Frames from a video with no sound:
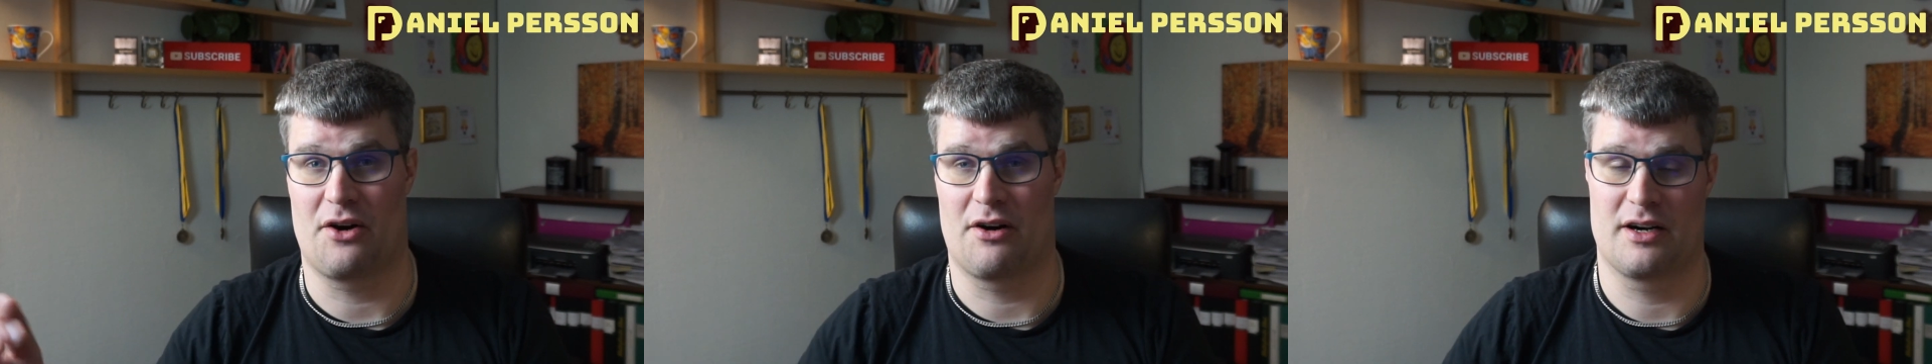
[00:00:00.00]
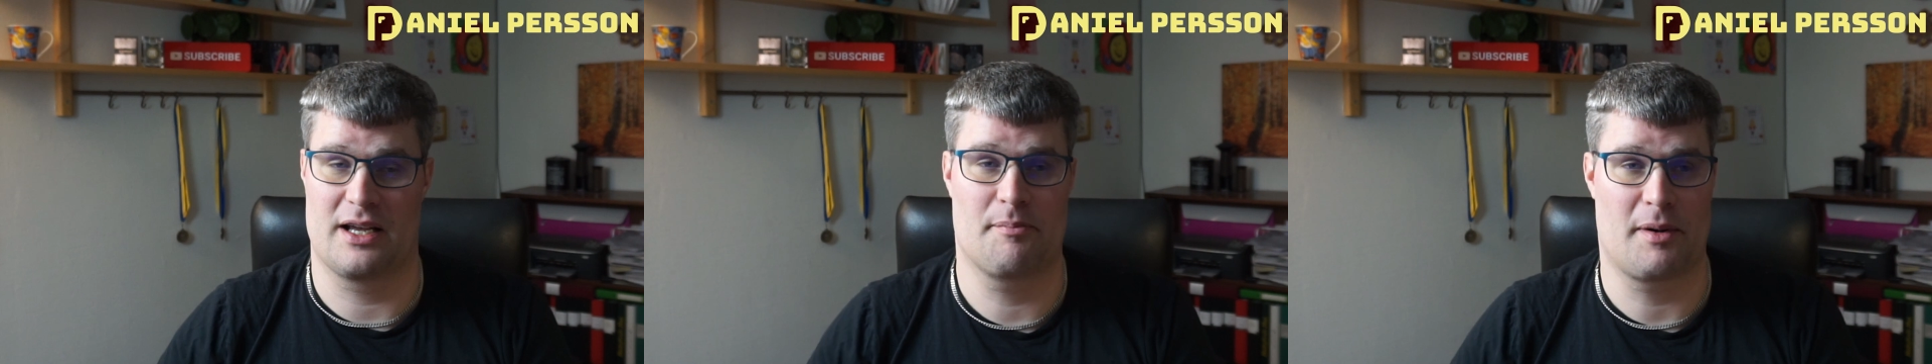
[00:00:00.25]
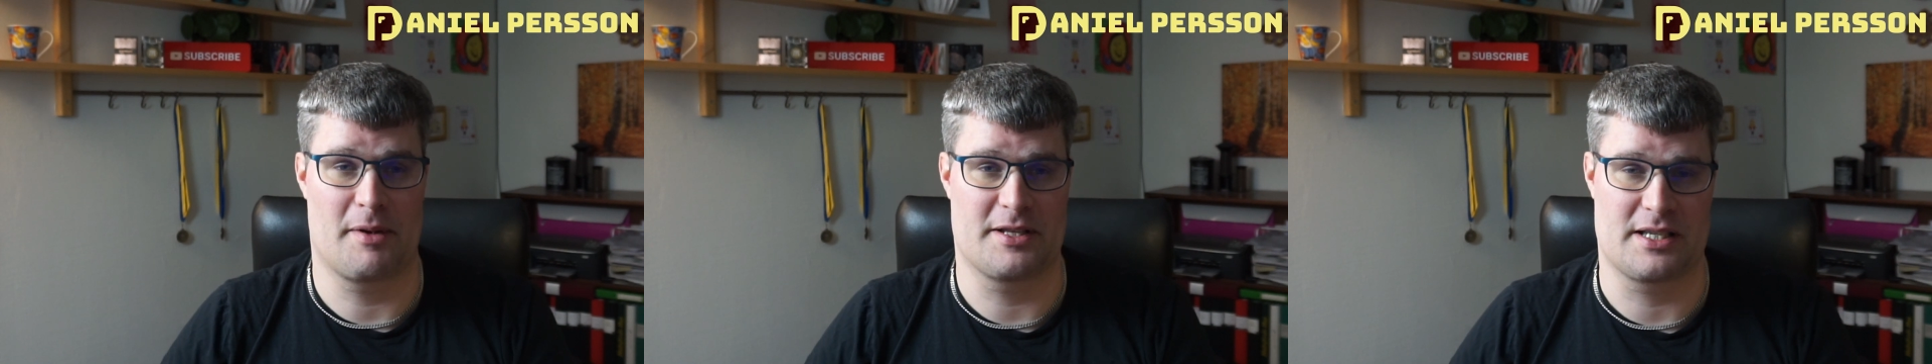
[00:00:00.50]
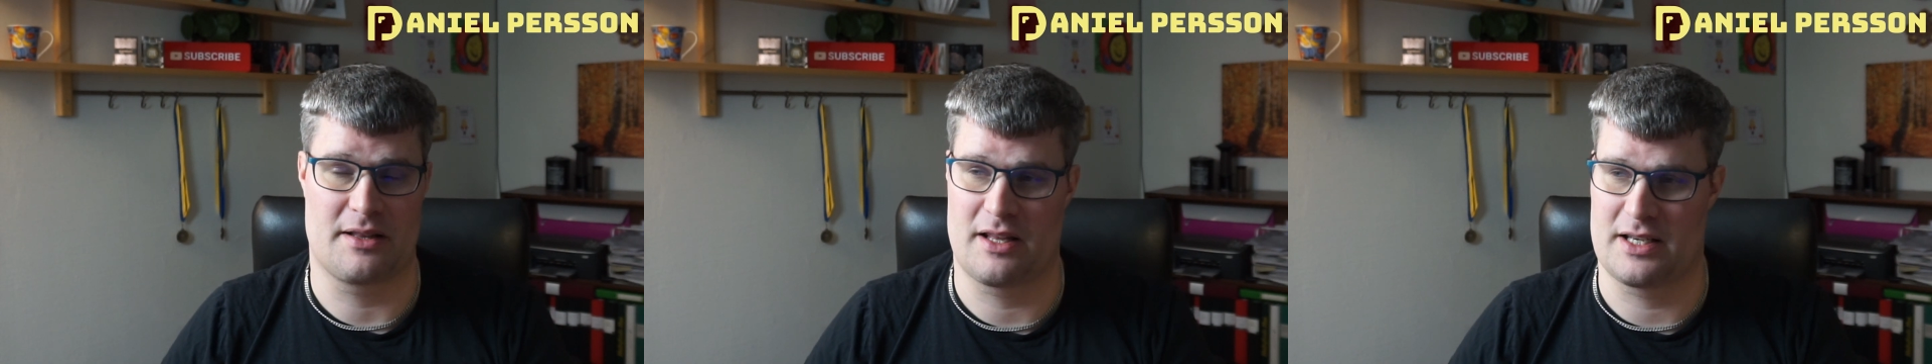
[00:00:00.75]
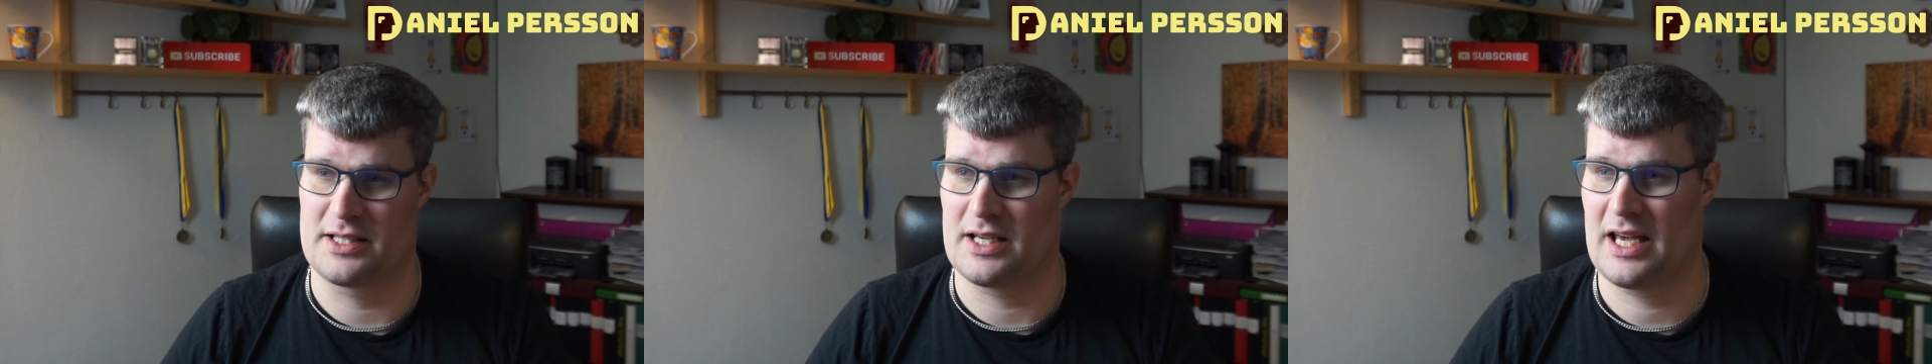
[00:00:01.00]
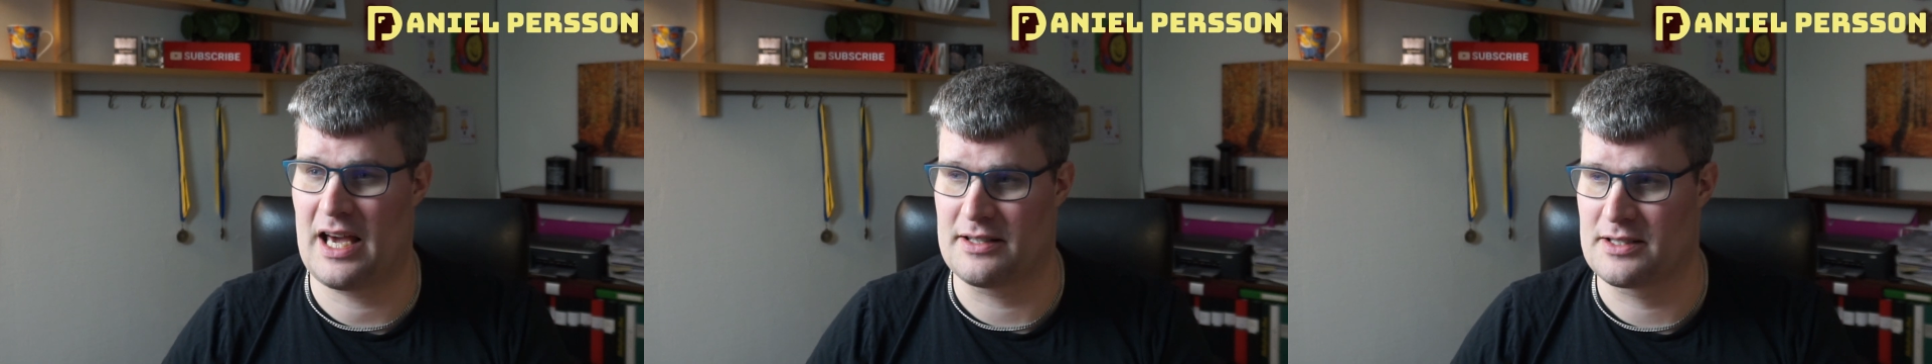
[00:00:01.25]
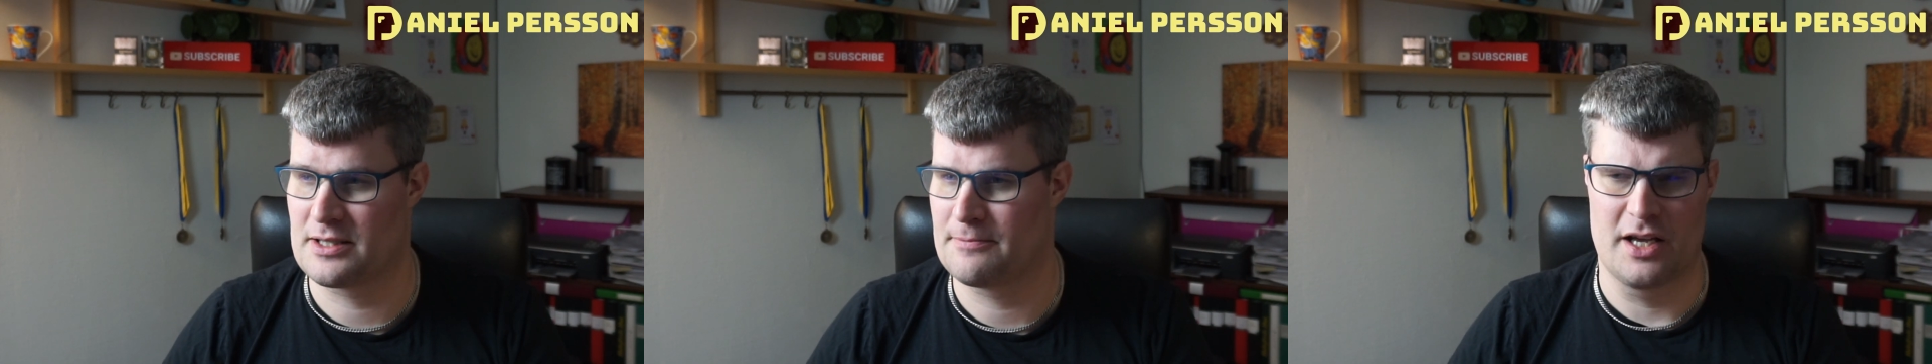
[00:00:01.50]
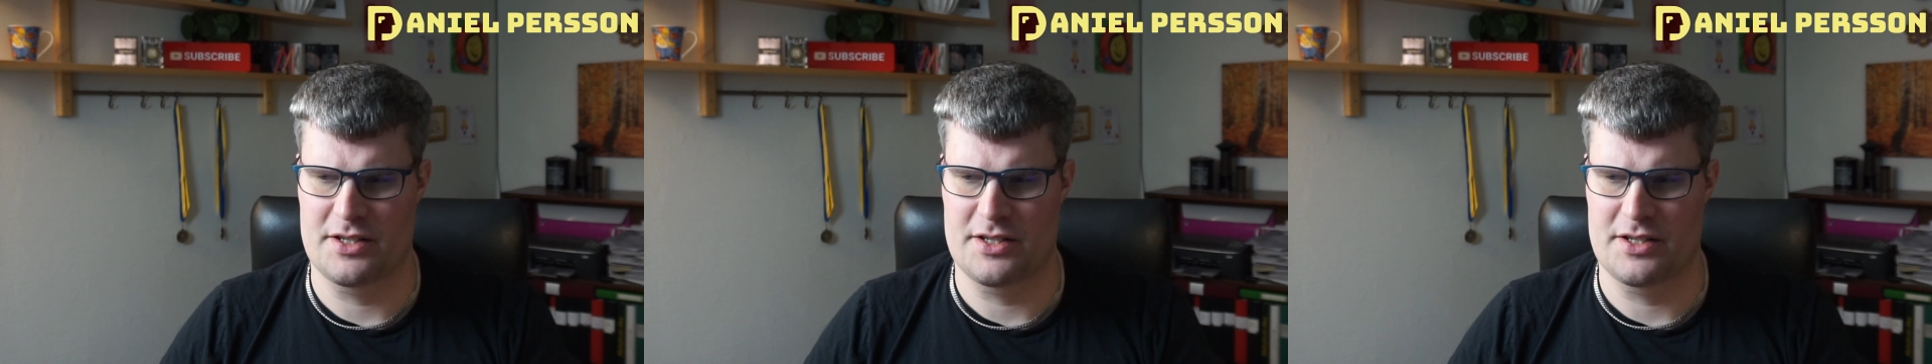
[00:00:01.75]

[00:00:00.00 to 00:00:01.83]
are implementing this against?